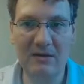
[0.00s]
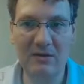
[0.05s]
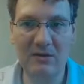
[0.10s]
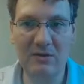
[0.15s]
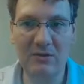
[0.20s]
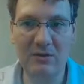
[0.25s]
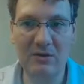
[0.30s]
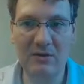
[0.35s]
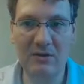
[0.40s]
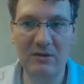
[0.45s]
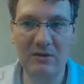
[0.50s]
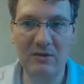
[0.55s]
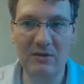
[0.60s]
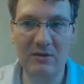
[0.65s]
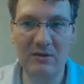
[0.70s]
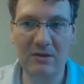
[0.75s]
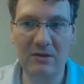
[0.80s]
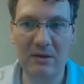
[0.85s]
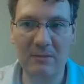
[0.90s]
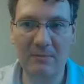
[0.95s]
you can look
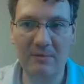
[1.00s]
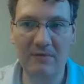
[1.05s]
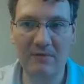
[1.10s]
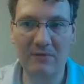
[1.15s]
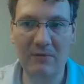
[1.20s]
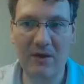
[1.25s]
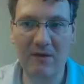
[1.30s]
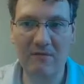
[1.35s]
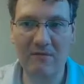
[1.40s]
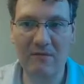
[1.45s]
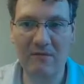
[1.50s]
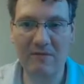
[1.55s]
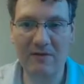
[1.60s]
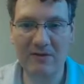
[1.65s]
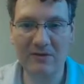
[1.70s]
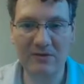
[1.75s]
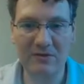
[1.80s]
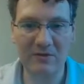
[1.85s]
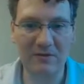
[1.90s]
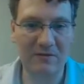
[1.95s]
it up if you have a
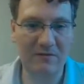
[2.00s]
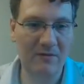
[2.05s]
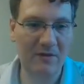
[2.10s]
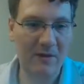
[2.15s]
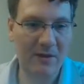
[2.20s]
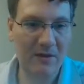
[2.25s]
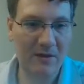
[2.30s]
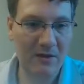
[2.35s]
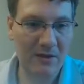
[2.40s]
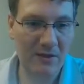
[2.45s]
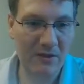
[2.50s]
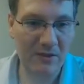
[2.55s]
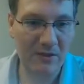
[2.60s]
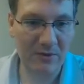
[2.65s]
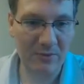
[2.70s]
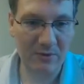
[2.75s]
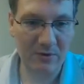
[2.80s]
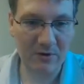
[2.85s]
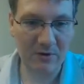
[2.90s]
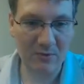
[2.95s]
function of
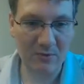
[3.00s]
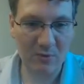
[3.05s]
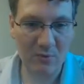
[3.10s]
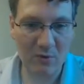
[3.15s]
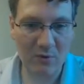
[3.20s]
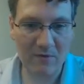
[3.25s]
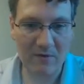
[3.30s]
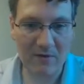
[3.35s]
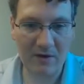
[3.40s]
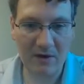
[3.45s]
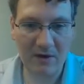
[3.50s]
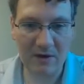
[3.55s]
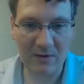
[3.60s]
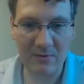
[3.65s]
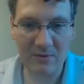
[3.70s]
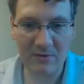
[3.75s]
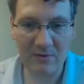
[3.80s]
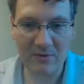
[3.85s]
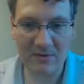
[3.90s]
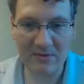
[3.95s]
3 or more
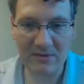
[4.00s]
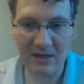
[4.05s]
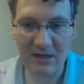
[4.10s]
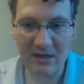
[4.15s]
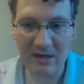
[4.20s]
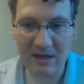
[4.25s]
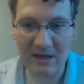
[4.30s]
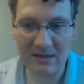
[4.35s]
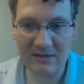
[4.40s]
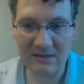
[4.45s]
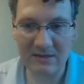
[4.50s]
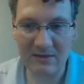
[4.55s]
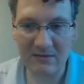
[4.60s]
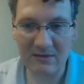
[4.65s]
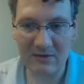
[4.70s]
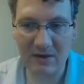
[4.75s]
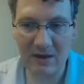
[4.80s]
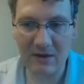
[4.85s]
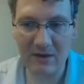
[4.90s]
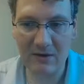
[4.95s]
variables and it gets even
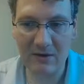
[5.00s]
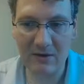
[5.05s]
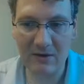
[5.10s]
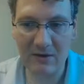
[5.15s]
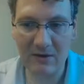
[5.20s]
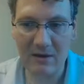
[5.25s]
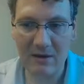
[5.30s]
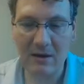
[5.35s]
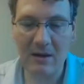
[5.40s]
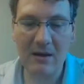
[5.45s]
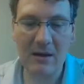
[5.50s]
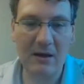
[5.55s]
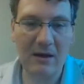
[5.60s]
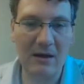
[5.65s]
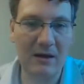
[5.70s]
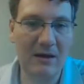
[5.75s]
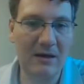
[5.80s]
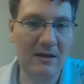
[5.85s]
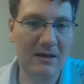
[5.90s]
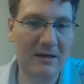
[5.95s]
hairier.
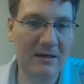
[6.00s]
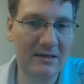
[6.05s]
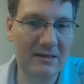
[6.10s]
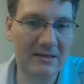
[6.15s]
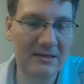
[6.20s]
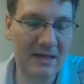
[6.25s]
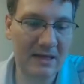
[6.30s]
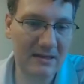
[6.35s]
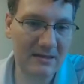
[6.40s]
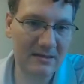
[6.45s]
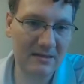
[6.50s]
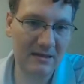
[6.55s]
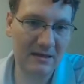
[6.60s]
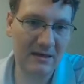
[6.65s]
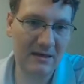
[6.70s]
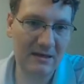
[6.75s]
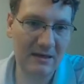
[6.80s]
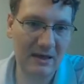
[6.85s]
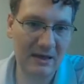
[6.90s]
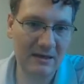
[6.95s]
It extends
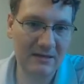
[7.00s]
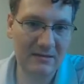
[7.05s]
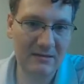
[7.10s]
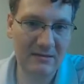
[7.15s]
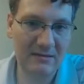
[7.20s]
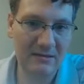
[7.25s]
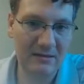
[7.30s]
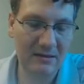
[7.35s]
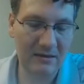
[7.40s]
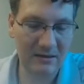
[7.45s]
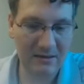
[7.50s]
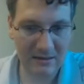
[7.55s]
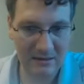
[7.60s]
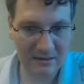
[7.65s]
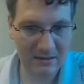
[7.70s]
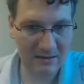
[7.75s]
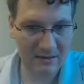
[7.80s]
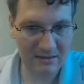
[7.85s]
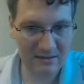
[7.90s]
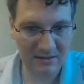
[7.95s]
in
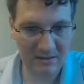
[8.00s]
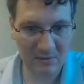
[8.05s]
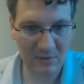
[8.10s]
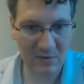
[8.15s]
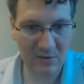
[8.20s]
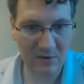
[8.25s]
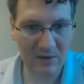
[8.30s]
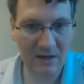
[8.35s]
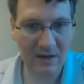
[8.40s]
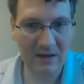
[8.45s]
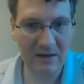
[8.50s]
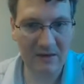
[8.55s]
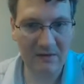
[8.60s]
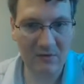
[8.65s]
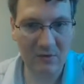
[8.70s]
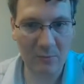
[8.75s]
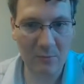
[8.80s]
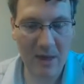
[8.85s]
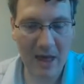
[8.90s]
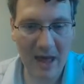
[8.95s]
this similar kind of a
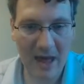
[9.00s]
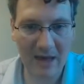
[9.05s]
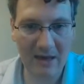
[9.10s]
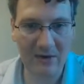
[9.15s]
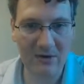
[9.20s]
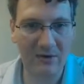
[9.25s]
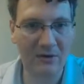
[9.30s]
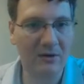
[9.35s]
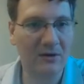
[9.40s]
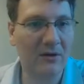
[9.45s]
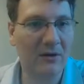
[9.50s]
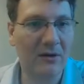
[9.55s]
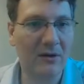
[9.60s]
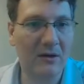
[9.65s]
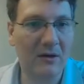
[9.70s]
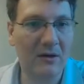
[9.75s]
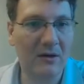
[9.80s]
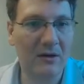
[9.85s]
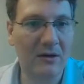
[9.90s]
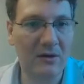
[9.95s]
pattern.
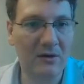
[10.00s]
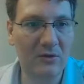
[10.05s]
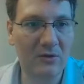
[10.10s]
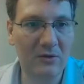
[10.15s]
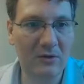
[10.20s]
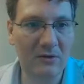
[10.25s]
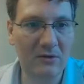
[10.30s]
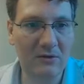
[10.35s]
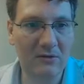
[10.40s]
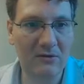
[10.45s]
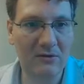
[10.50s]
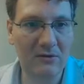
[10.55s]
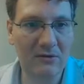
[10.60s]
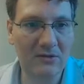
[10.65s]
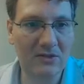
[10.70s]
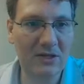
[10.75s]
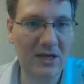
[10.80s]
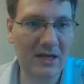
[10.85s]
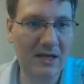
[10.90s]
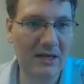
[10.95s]
You can
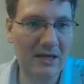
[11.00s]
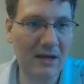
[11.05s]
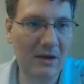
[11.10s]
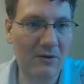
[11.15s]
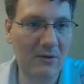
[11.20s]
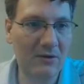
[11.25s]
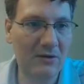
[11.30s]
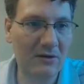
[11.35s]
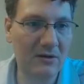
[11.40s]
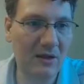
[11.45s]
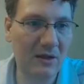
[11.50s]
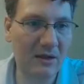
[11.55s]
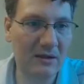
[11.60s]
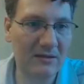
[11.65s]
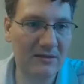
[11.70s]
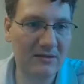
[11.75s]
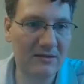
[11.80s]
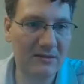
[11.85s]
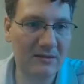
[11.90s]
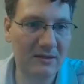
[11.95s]
check it out and
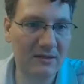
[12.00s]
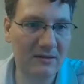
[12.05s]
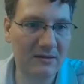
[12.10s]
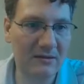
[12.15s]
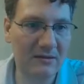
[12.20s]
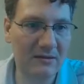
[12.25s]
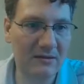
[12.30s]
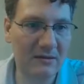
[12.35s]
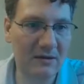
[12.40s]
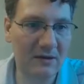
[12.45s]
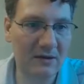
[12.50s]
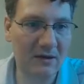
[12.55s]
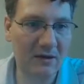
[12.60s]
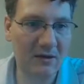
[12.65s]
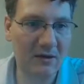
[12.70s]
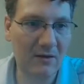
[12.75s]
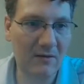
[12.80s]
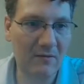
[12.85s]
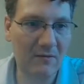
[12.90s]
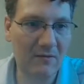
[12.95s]
see
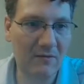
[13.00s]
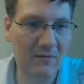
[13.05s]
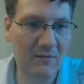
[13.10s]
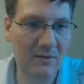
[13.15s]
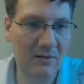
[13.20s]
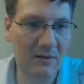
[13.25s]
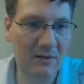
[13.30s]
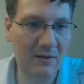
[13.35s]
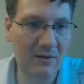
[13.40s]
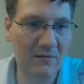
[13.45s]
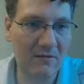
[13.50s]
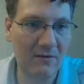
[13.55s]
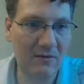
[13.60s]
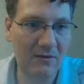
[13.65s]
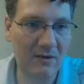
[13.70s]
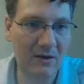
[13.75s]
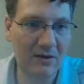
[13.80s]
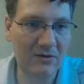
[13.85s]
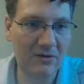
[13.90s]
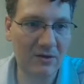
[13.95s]
if you're
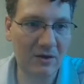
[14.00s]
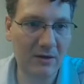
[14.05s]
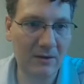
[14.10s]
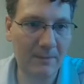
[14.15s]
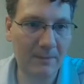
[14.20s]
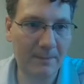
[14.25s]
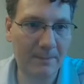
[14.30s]
not sure.